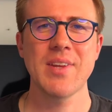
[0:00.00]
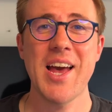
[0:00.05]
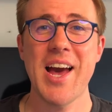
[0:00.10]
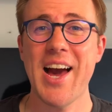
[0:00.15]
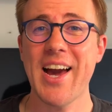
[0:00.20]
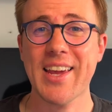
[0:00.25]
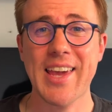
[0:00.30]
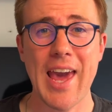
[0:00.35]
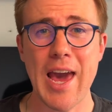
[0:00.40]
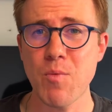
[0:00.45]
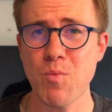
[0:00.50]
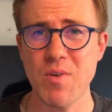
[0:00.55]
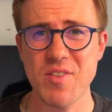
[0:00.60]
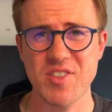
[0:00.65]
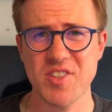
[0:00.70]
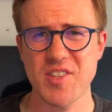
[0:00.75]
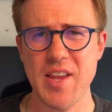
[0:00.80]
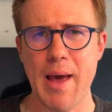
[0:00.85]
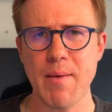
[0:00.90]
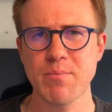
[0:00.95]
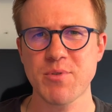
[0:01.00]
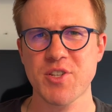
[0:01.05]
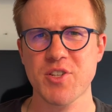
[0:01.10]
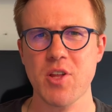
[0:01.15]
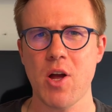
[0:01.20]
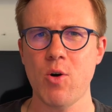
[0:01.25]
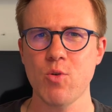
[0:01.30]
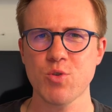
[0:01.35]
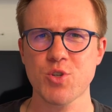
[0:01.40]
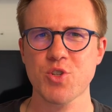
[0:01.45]
Again, with Zepp's
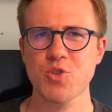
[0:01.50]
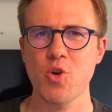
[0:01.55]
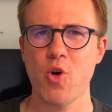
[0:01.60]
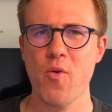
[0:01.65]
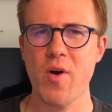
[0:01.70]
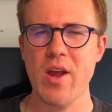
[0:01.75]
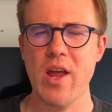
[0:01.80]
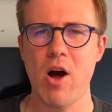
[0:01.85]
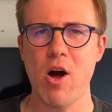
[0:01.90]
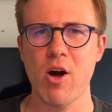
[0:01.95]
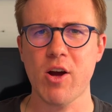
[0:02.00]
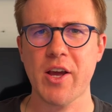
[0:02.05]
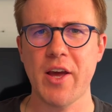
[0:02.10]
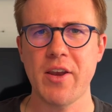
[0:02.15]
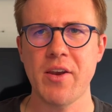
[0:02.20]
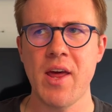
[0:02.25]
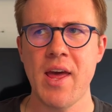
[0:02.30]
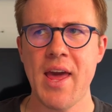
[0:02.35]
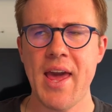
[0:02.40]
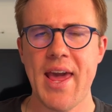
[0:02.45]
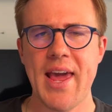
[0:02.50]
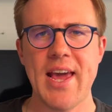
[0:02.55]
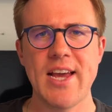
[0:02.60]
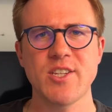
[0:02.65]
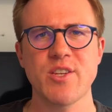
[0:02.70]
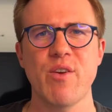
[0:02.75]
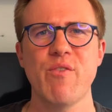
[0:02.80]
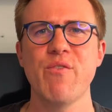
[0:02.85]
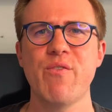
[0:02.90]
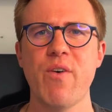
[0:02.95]
whole story arc and
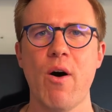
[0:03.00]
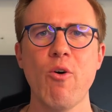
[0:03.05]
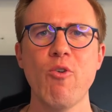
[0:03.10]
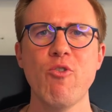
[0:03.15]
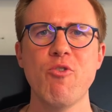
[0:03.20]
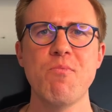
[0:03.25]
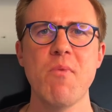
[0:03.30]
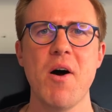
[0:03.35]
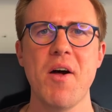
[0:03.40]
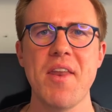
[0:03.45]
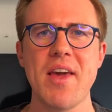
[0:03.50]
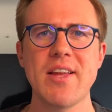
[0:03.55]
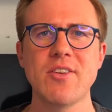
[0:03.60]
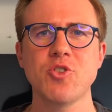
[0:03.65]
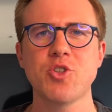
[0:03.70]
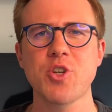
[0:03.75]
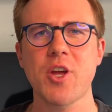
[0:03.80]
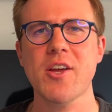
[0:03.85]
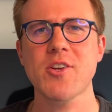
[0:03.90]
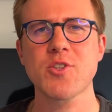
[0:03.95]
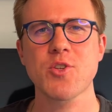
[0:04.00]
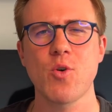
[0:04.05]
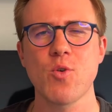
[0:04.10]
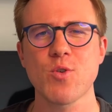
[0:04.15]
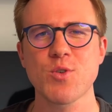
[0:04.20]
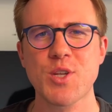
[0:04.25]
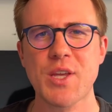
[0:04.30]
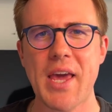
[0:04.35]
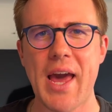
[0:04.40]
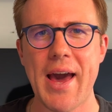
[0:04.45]
his involvement in
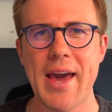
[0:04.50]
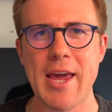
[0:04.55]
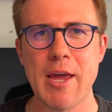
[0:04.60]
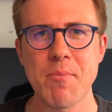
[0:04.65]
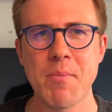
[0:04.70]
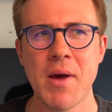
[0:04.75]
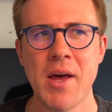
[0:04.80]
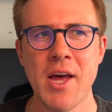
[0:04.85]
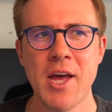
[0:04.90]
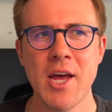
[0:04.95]
Jigsaw's game,